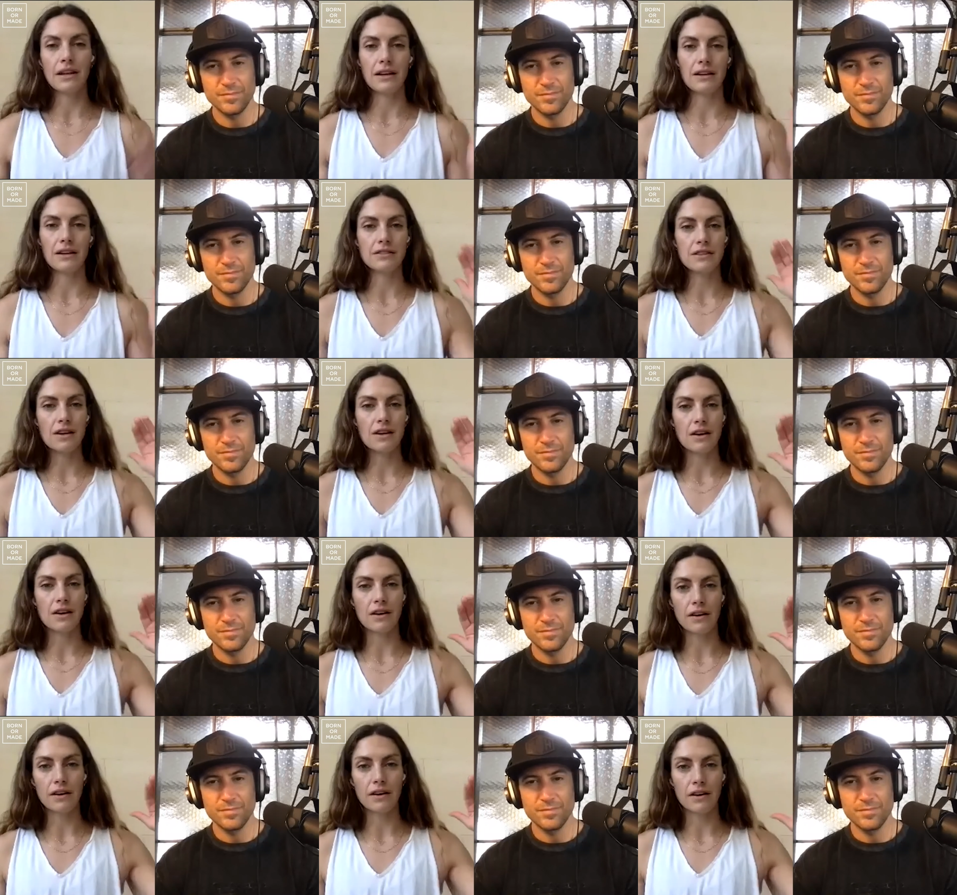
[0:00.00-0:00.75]
Speaker 1: things
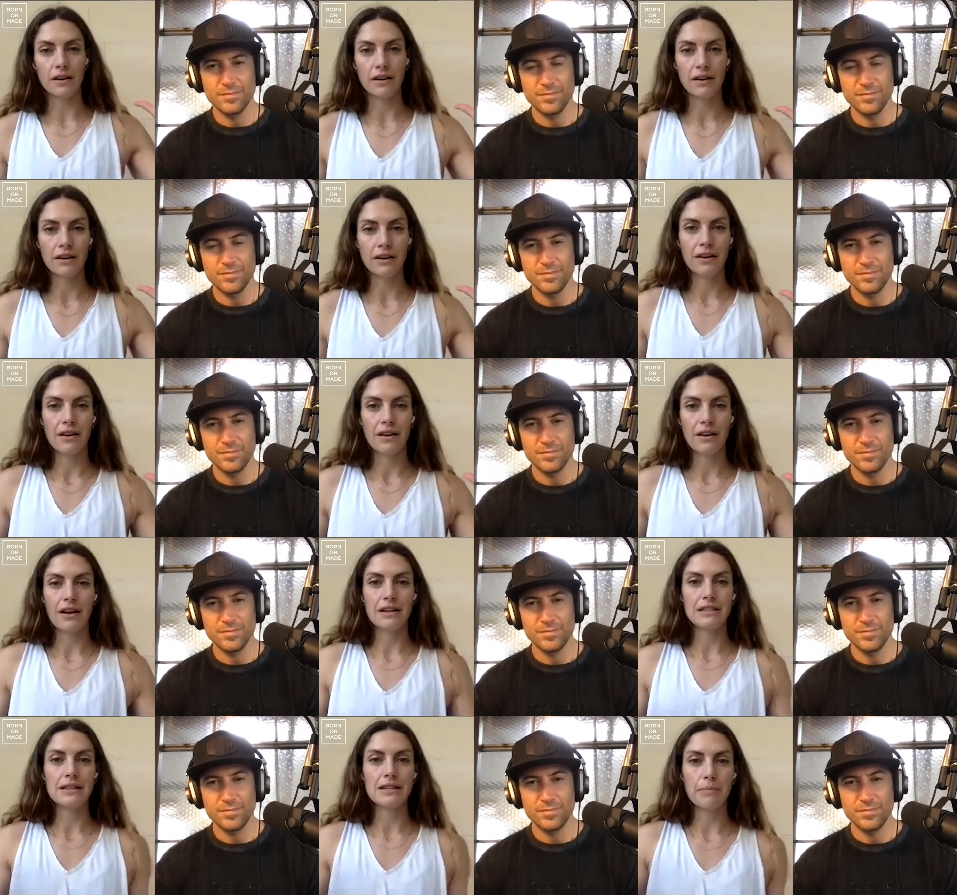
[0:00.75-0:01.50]
are
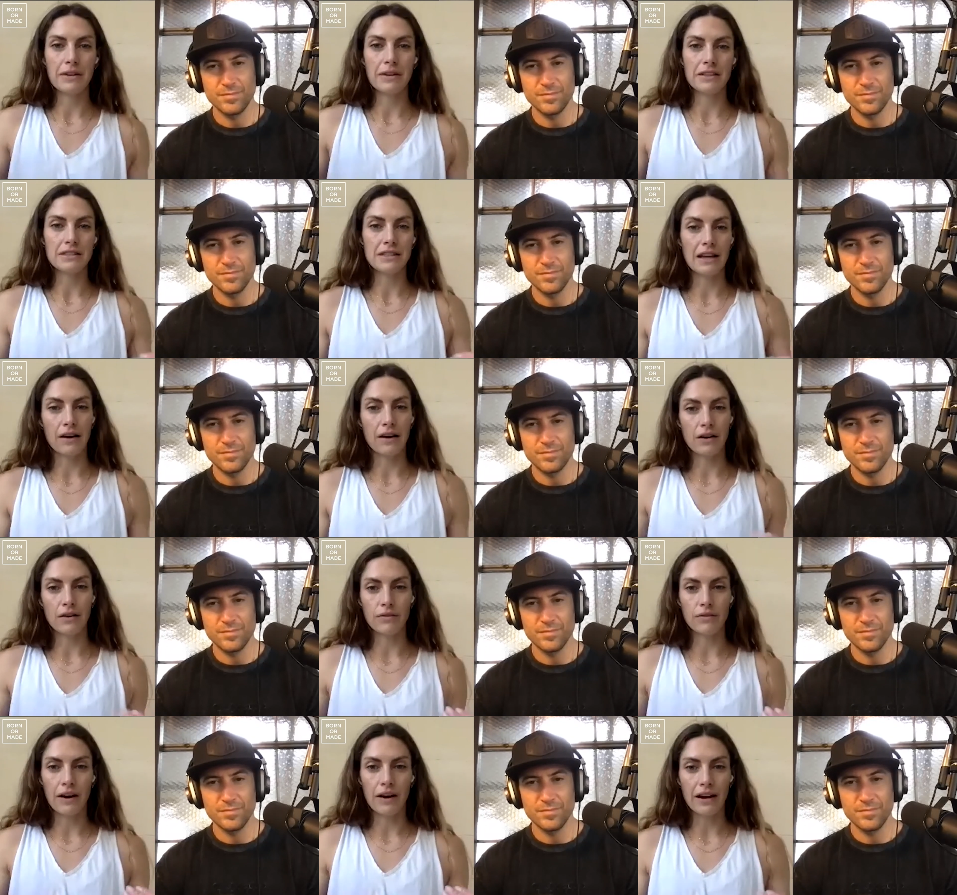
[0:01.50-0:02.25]
a tipping
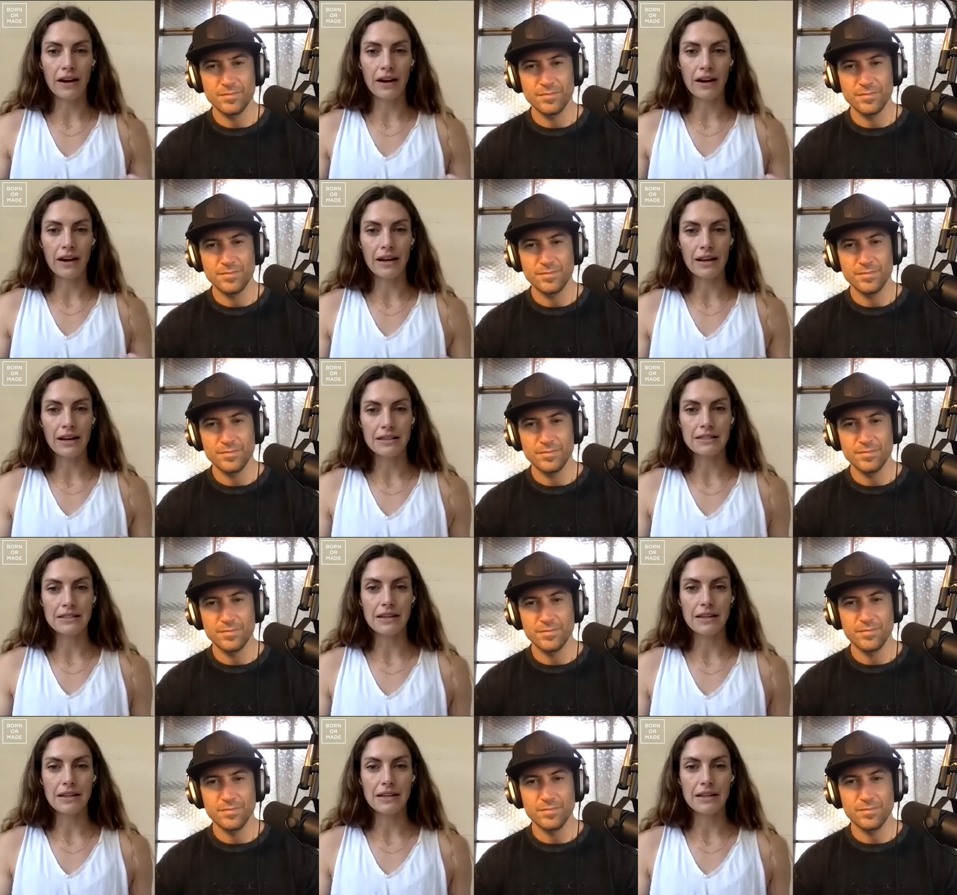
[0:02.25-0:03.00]
scale, right? It's
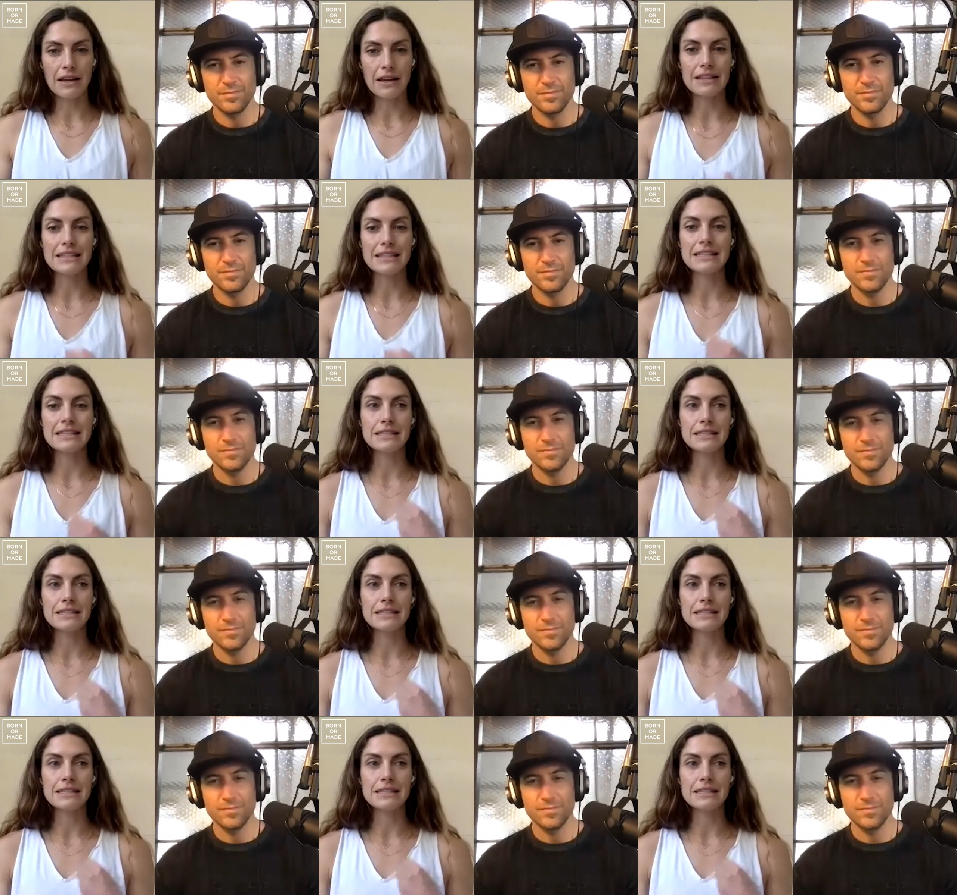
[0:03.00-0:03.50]
a